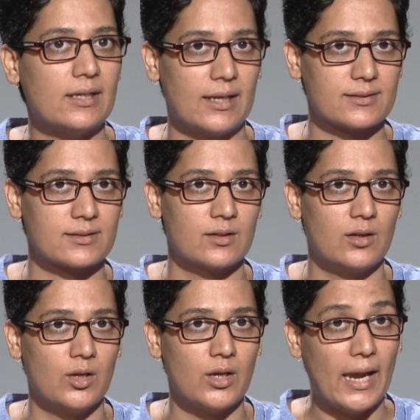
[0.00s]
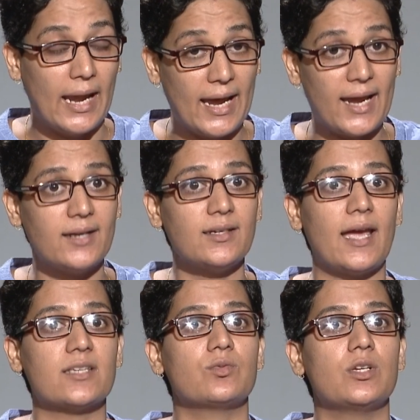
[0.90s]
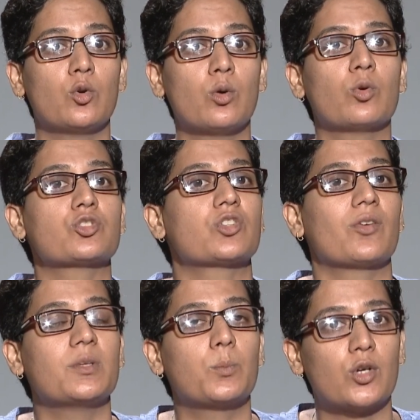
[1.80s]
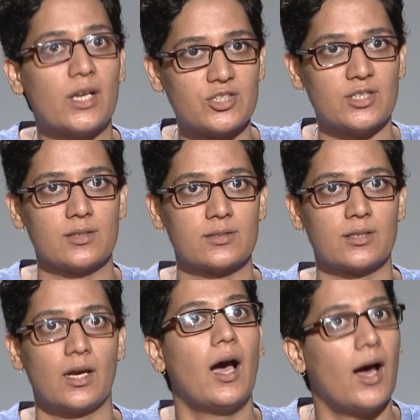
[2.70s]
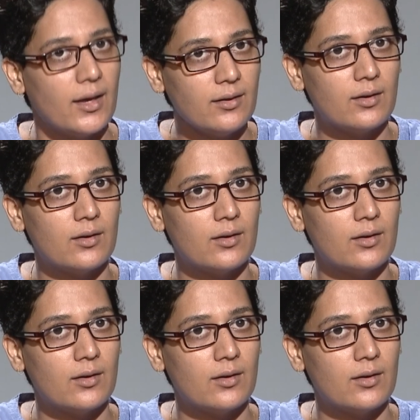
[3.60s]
less. And as we know, most of the protections are